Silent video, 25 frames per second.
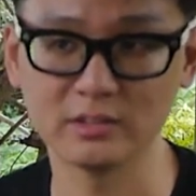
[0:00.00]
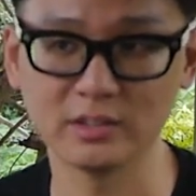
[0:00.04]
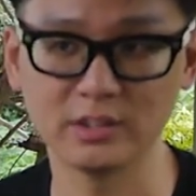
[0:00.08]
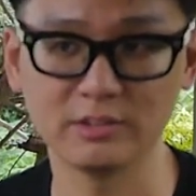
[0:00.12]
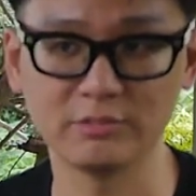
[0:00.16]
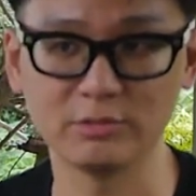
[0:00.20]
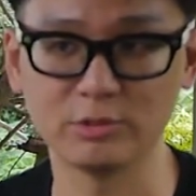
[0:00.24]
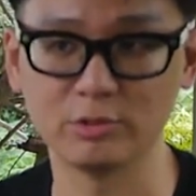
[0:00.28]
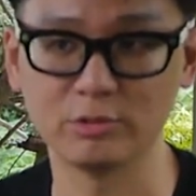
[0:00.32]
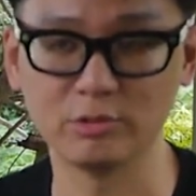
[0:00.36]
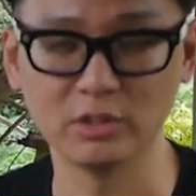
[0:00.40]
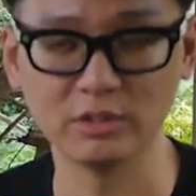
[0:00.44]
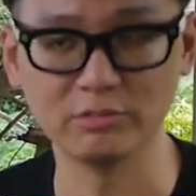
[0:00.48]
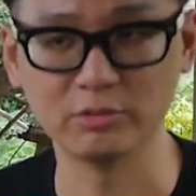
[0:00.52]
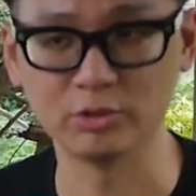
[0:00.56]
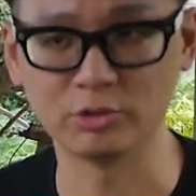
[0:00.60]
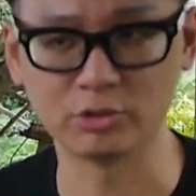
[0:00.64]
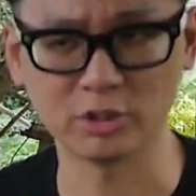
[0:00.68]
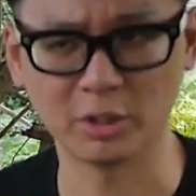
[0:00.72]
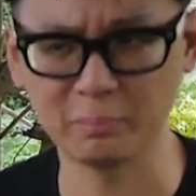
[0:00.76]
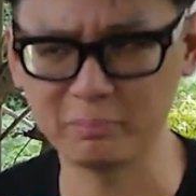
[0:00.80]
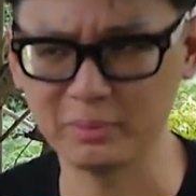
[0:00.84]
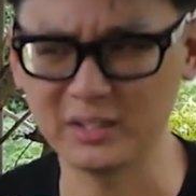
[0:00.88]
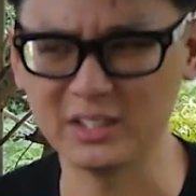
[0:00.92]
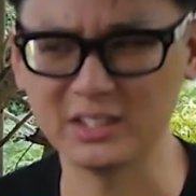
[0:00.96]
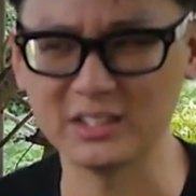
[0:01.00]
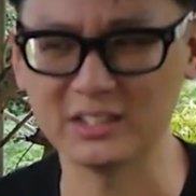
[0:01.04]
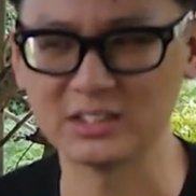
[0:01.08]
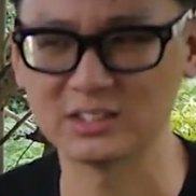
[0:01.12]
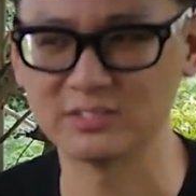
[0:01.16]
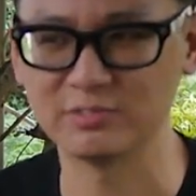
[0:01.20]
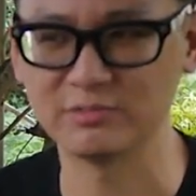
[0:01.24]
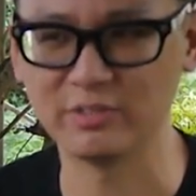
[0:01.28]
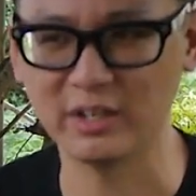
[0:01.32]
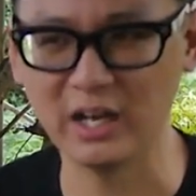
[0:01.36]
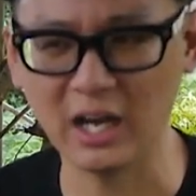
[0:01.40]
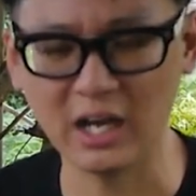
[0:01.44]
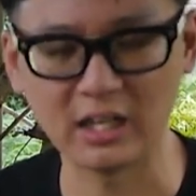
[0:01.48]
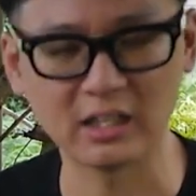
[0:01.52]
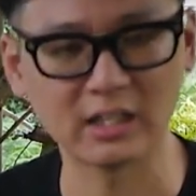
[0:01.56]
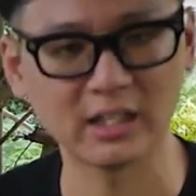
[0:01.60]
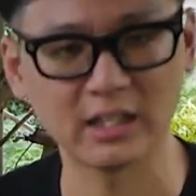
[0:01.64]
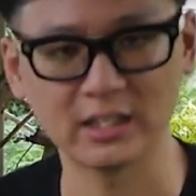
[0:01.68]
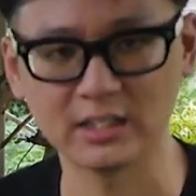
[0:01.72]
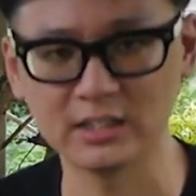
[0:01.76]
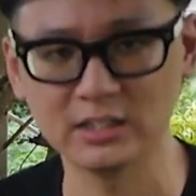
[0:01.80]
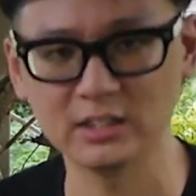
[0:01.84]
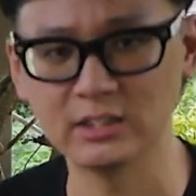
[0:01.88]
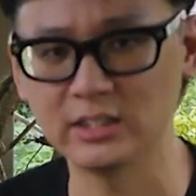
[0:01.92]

if you drop it, it's very unlikely